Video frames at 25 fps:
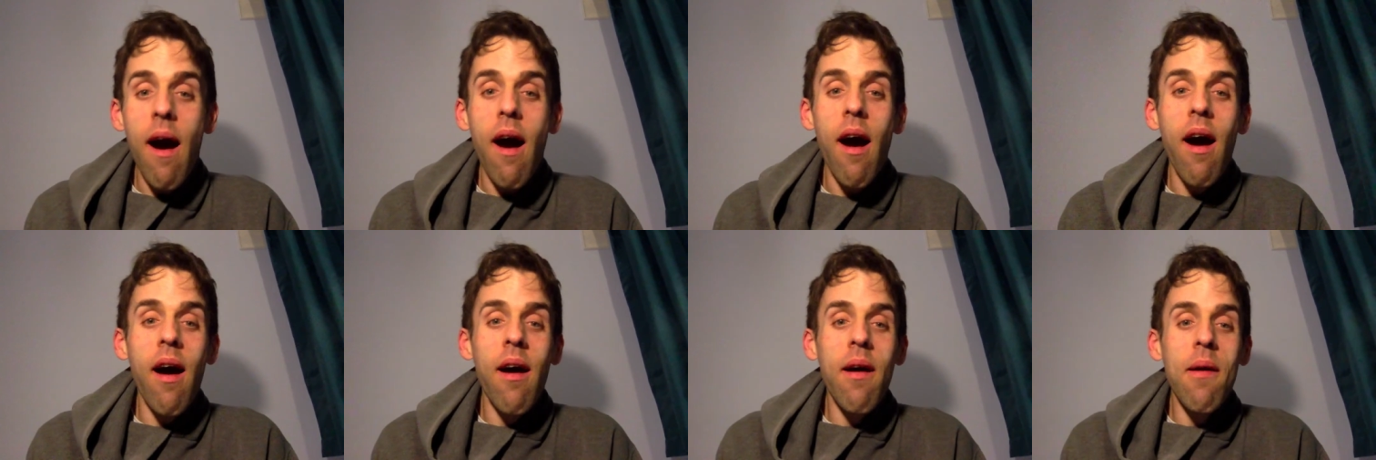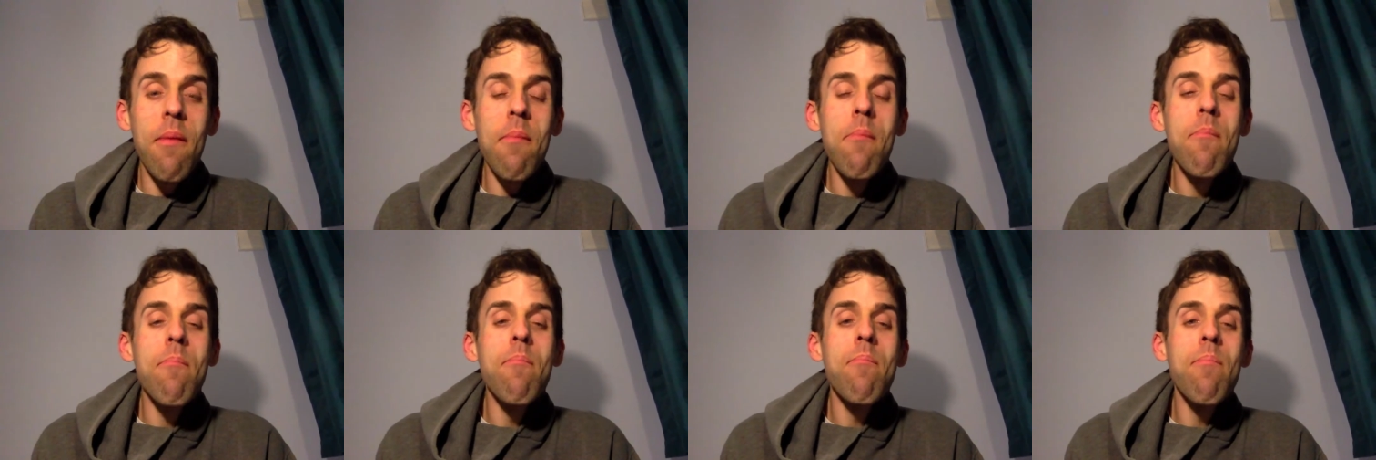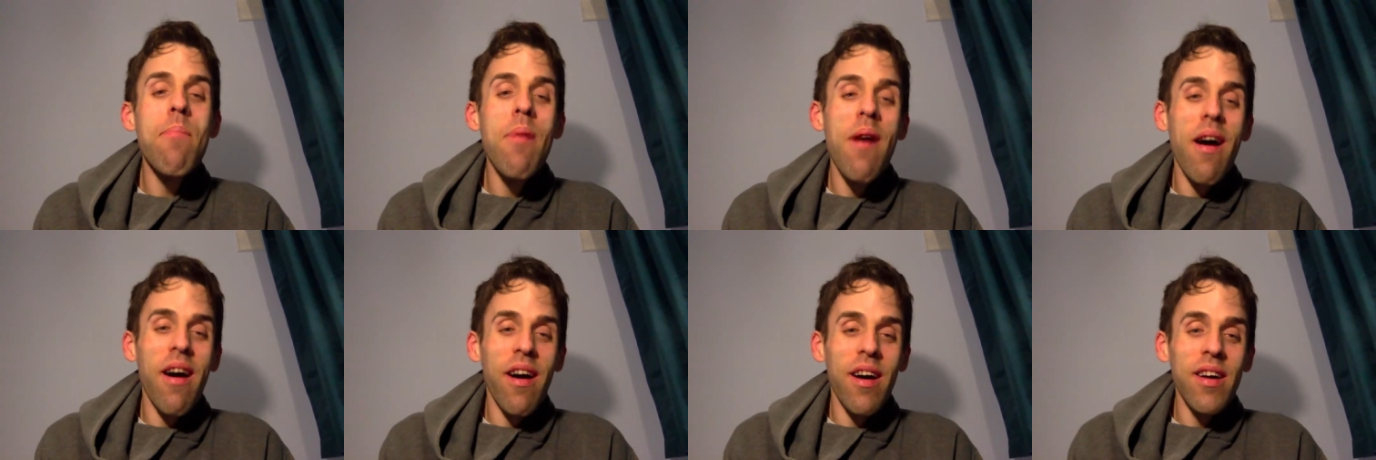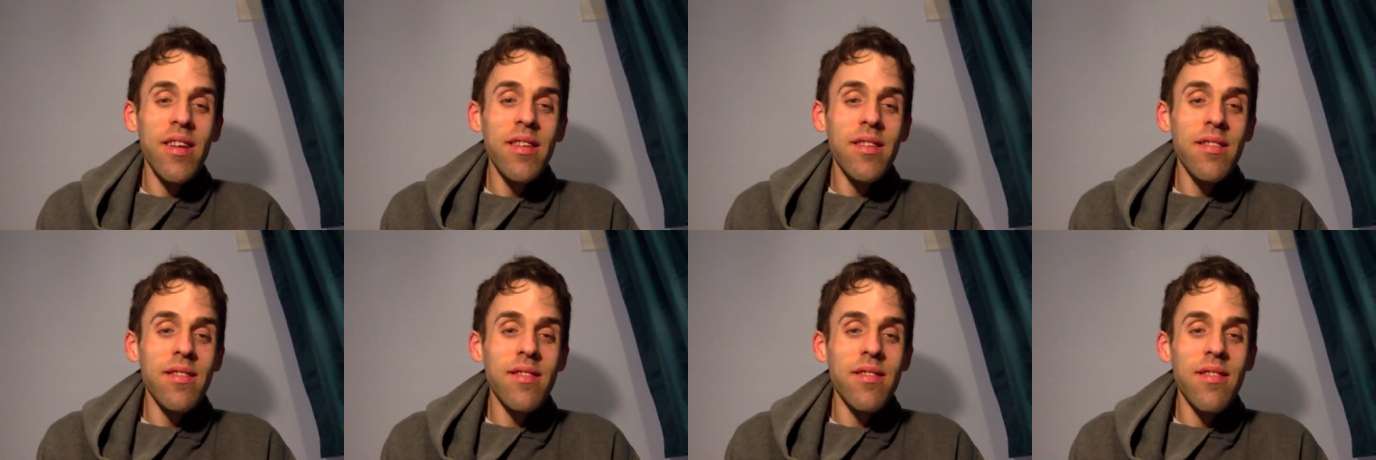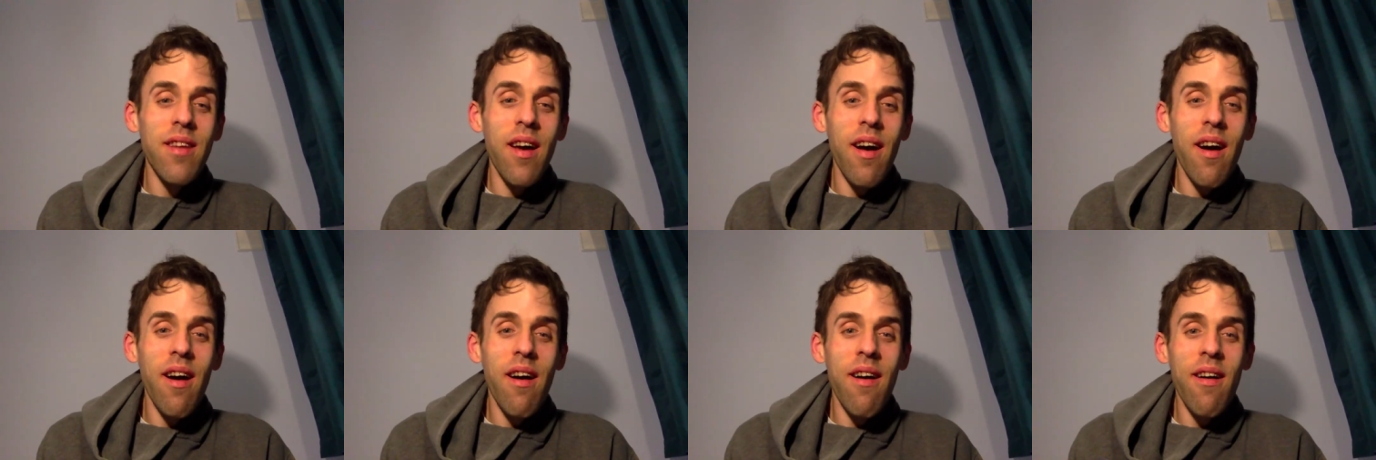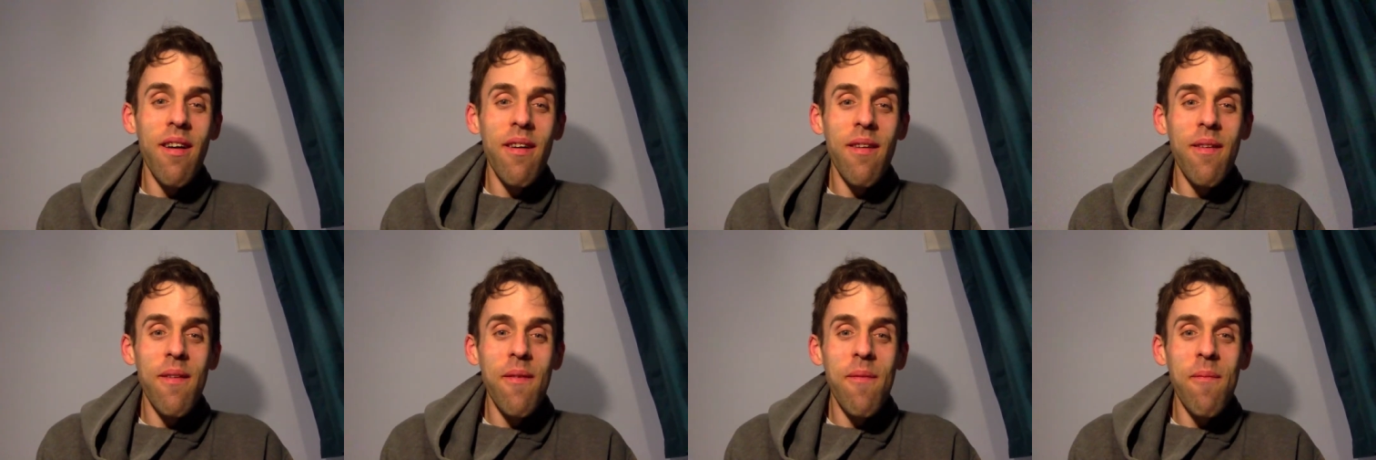Um, but
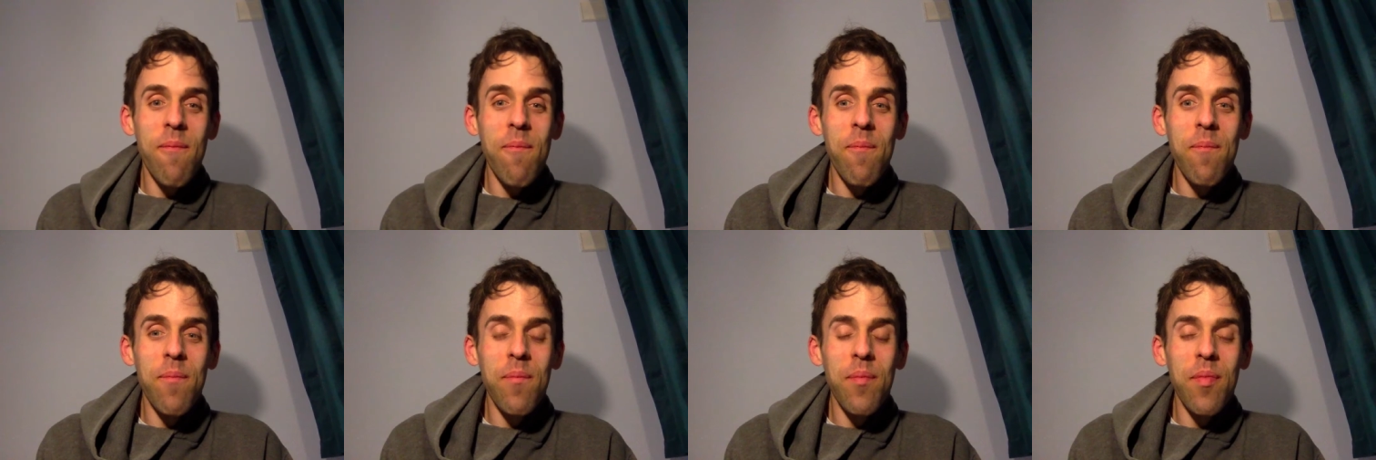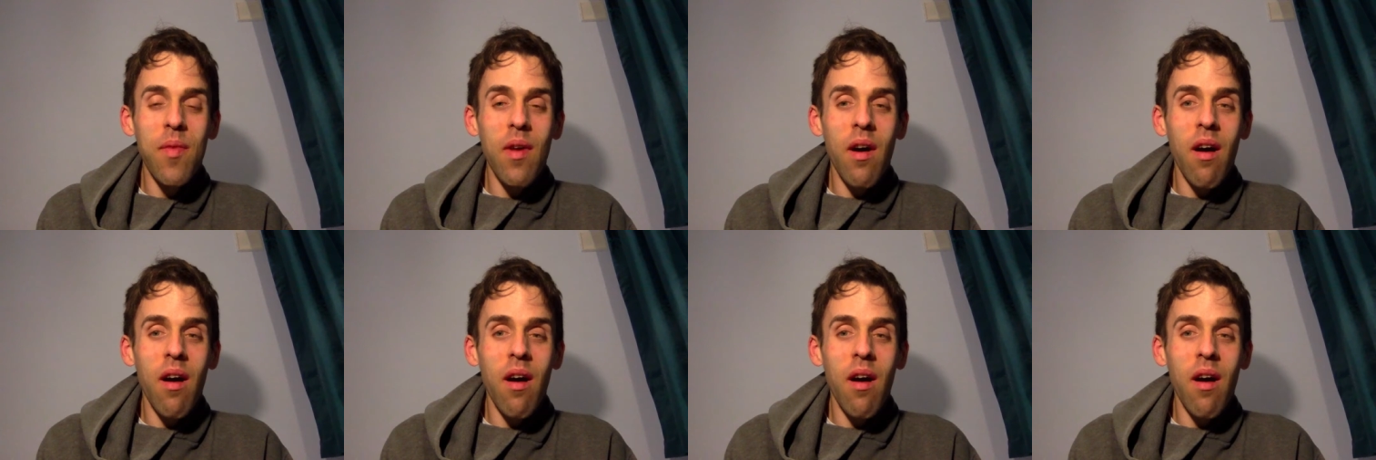um,